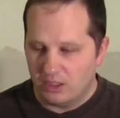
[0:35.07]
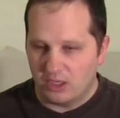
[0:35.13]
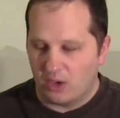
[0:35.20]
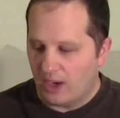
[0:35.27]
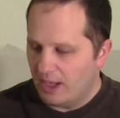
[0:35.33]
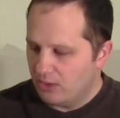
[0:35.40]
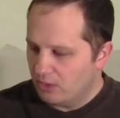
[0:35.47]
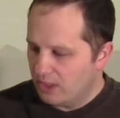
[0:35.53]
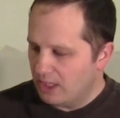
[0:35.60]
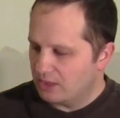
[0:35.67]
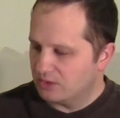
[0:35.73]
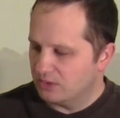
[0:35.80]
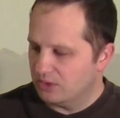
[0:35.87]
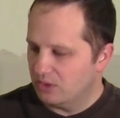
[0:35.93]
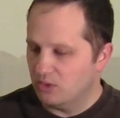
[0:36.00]
Now I don't
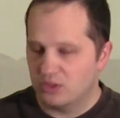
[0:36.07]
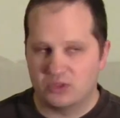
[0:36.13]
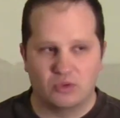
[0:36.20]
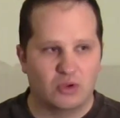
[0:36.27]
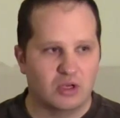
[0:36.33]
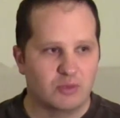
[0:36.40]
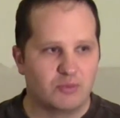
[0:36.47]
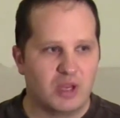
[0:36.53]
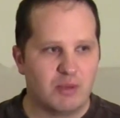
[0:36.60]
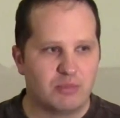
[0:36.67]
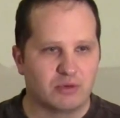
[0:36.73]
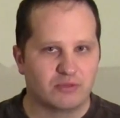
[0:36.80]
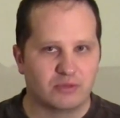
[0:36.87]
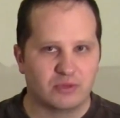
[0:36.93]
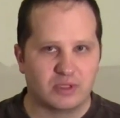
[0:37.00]
actually use toilet
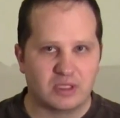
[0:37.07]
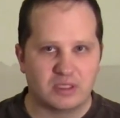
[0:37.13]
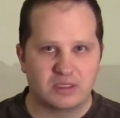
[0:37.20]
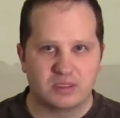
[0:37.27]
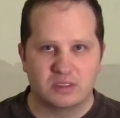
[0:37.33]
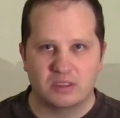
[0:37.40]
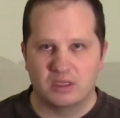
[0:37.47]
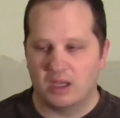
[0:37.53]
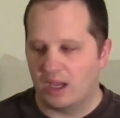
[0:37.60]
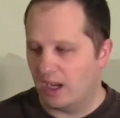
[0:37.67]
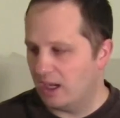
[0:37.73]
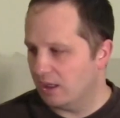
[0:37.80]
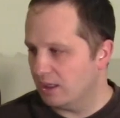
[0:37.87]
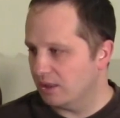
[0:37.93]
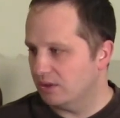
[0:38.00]
paper for this.
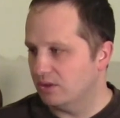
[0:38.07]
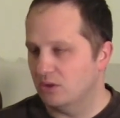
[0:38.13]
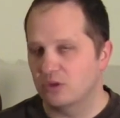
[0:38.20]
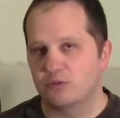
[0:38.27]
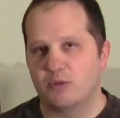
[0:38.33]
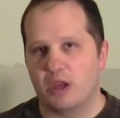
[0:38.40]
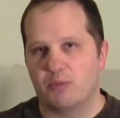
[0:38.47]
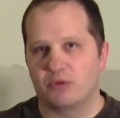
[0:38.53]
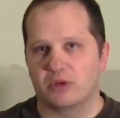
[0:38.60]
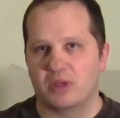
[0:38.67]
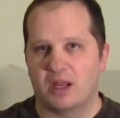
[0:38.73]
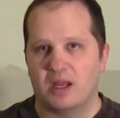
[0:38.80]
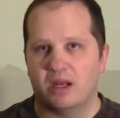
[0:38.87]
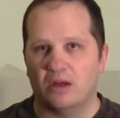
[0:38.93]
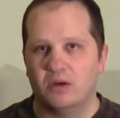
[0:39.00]
I like to use paper
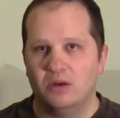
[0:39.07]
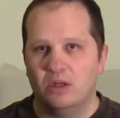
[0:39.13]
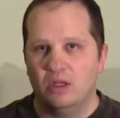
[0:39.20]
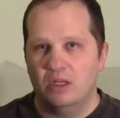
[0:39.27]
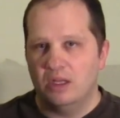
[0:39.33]
towel.